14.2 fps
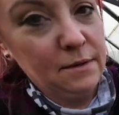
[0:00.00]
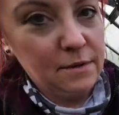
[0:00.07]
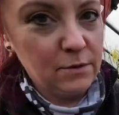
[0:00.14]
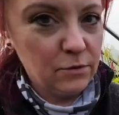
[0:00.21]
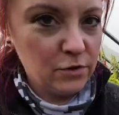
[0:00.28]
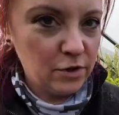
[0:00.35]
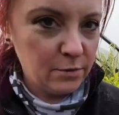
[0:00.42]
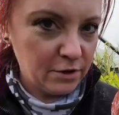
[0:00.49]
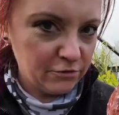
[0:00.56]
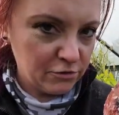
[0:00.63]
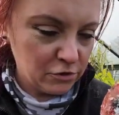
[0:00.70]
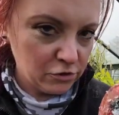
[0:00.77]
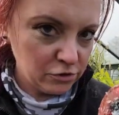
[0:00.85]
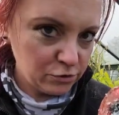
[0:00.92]
It was going a bit
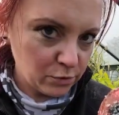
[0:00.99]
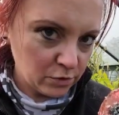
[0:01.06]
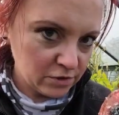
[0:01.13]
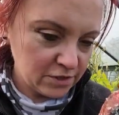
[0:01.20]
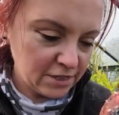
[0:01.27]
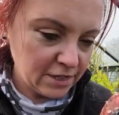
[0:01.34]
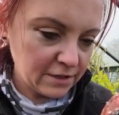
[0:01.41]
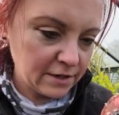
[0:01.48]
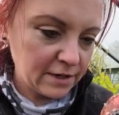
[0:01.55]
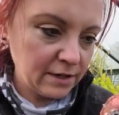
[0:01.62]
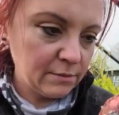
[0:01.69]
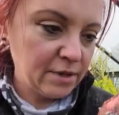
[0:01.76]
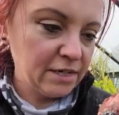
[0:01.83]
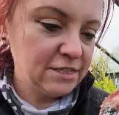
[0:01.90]
gross, wasn't it,
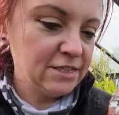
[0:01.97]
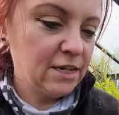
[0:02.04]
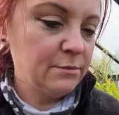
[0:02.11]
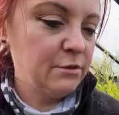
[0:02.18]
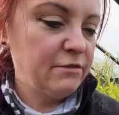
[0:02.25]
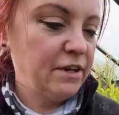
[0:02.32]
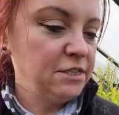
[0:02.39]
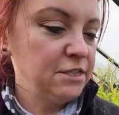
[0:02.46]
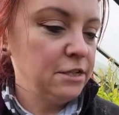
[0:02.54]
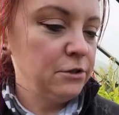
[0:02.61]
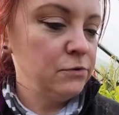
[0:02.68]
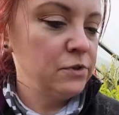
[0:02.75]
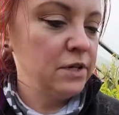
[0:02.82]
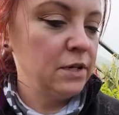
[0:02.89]
that, by the time I
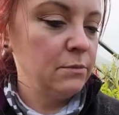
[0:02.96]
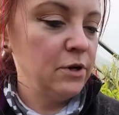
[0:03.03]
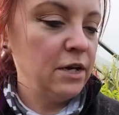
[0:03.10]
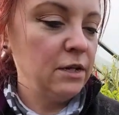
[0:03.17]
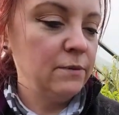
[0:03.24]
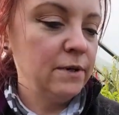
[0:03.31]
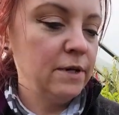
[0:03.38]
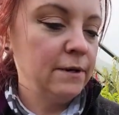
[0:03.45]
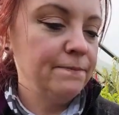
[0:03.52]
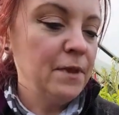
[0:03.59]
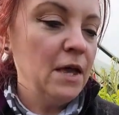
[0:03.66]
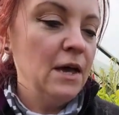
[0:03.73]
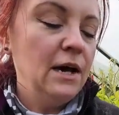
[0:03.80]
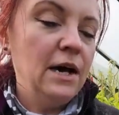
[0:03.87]
rescued it. But anyway,
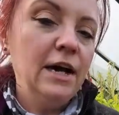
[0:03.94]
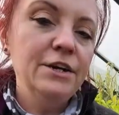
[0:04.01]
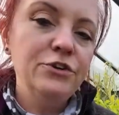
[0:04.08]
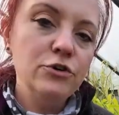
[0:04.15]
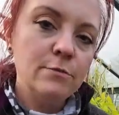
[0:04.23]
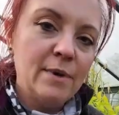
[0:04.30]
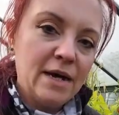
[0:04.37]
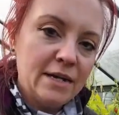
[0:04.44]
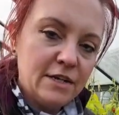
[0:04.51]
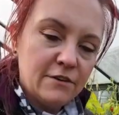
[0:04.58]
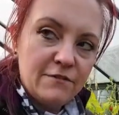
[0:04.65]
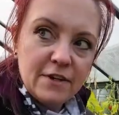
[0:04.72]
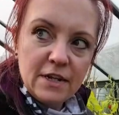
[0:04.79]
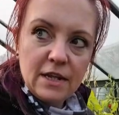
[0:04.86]
I don't mind. I
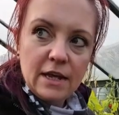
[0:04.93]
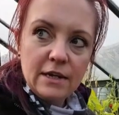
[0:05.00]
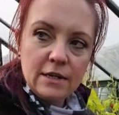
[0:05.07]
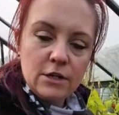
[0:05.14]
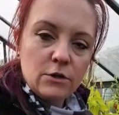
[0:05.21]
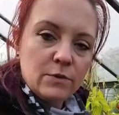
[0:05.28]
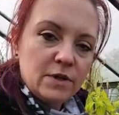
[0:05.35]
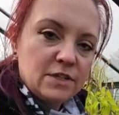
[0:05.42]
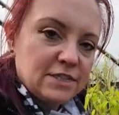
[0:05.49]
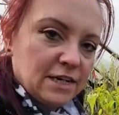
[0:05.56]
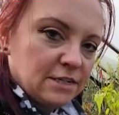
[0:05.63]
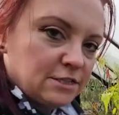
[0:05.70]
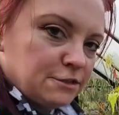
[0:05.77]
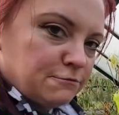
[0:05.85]
feel like, you know, when they're
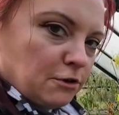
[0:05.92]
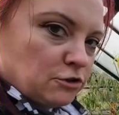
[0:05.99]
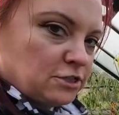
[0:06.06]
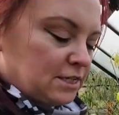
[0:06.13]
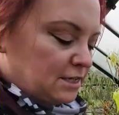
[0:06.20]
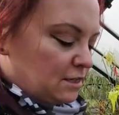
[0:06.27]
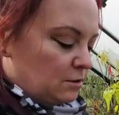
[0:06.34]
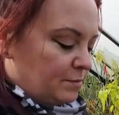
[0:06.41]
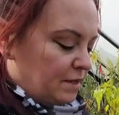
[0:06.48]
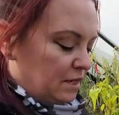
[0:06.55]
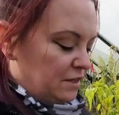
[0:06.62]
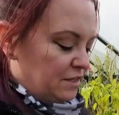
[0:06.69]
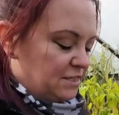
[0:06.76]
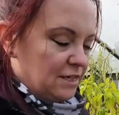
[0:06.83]
starting to rot a little bit
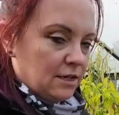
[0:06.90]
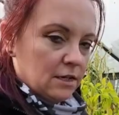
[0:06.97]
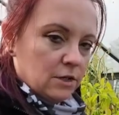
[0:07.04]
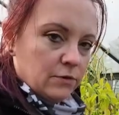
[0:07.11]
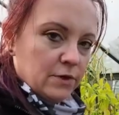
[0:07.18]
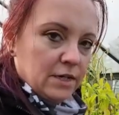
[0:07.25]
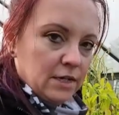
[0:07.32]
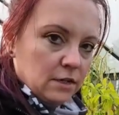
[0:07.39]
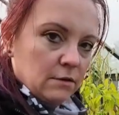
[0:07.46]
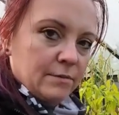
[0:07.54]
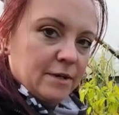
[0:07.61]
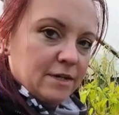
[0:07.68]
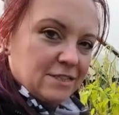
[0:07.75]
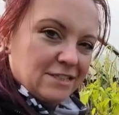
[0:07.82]
and they start going a little
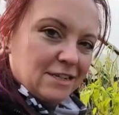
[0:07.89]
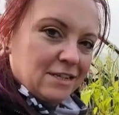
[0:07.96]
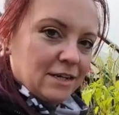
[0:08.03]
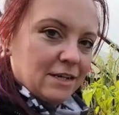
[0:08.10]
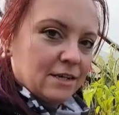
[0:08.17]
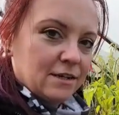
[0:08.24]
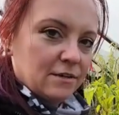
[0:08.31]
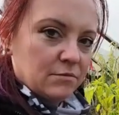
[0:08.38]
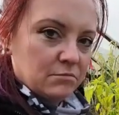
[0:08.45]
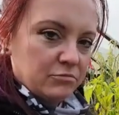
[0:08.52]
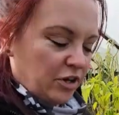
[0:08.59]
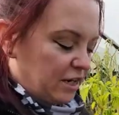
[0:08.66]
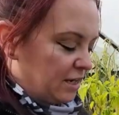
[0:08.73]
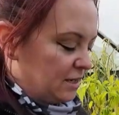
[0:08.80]
bit acidic and
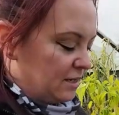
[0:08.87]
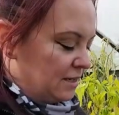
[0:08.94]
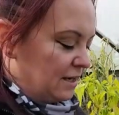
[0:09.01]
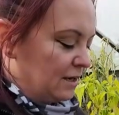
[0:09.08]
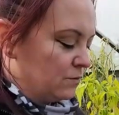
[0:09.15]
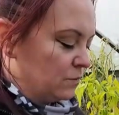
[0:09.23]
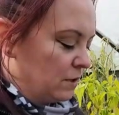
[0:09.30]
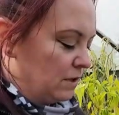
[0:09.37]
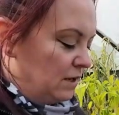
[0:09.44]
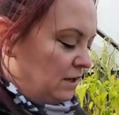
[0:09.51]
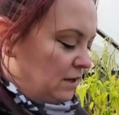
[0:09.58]
breaking down,